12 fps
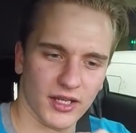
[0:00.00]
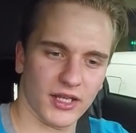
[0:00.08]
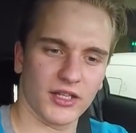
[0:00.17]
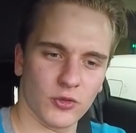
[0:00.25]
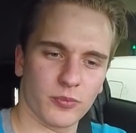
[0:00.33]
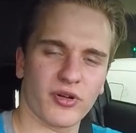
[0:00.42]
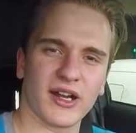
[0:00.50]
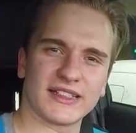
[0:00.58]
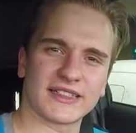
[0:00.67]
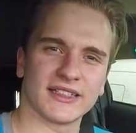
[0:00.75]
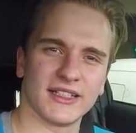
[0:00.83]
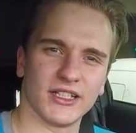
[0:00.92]
and you
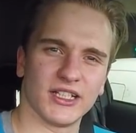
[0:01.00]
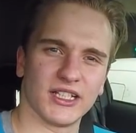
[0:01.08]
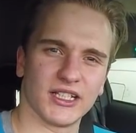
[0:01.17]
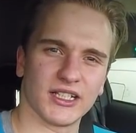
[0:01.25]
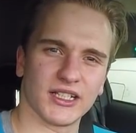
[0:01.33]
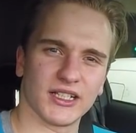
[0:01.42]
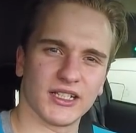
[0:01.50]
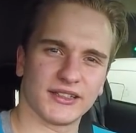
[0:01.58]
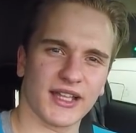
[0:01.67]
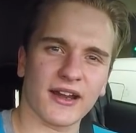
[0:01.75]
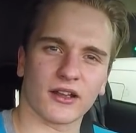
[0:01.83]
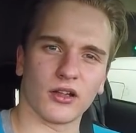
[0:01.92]
press
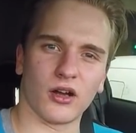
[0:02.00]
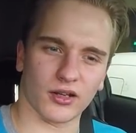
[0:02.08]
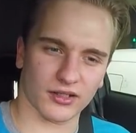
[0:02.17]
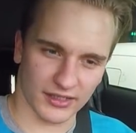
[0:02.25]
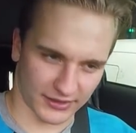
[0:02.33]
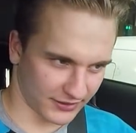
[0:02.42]
data log.